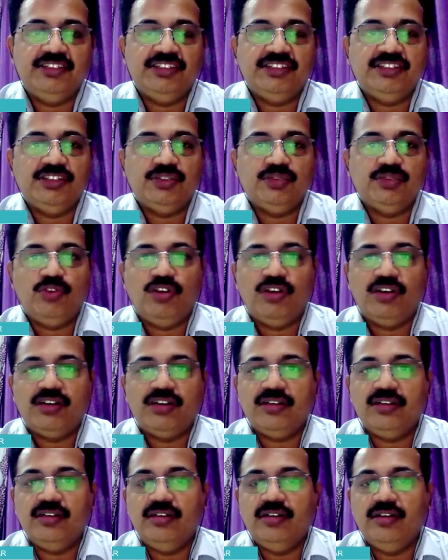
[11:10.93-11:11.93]
This is what
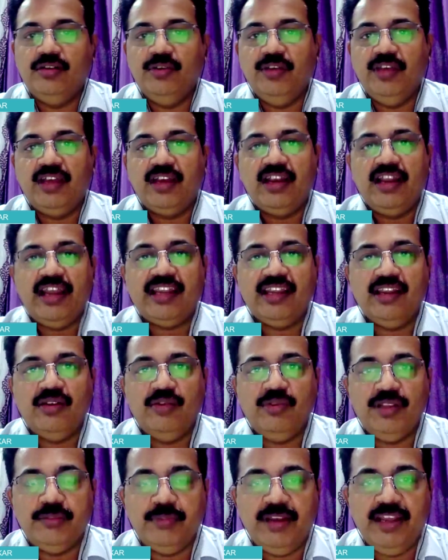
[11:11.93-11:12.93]
we are lacking
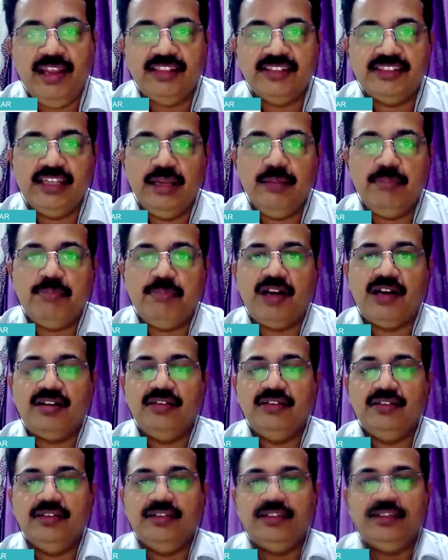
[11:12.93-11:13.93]
with my SI
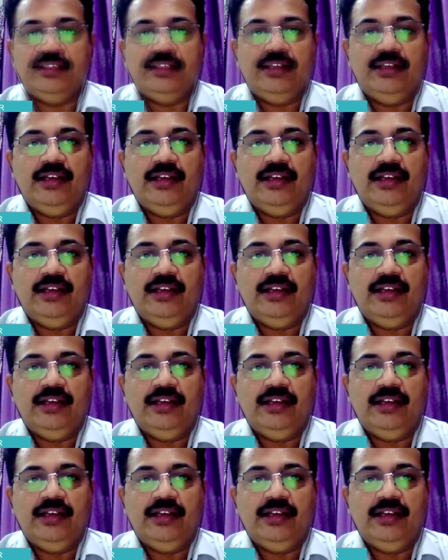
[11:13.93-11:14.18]
partners,